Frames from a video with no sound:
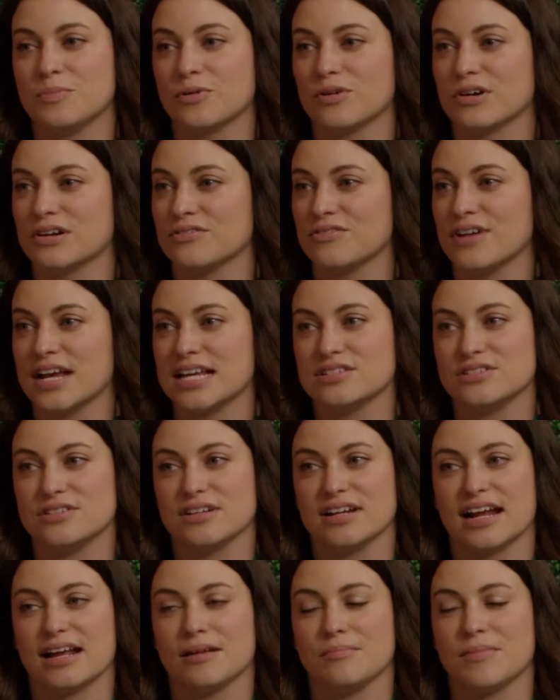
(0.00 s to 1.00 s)
born and raised
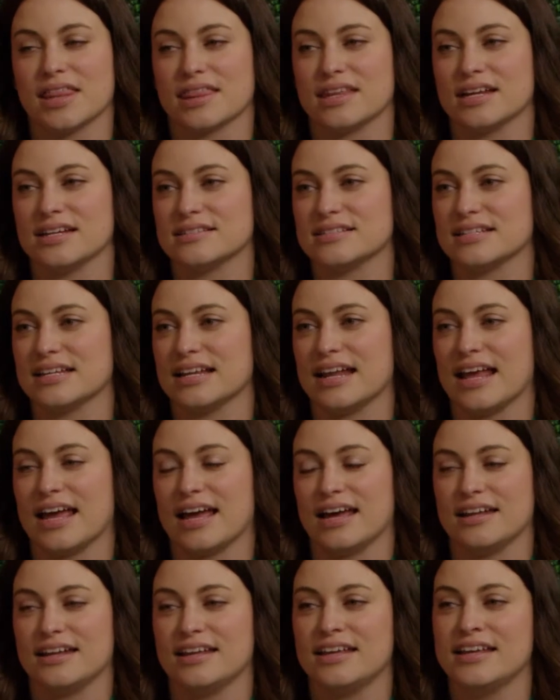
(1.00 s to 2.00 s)
United Methodist, and
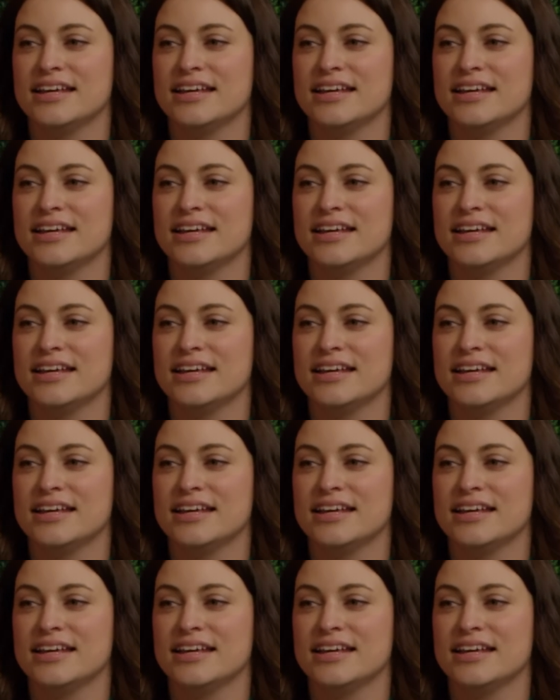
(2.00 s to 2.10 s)
had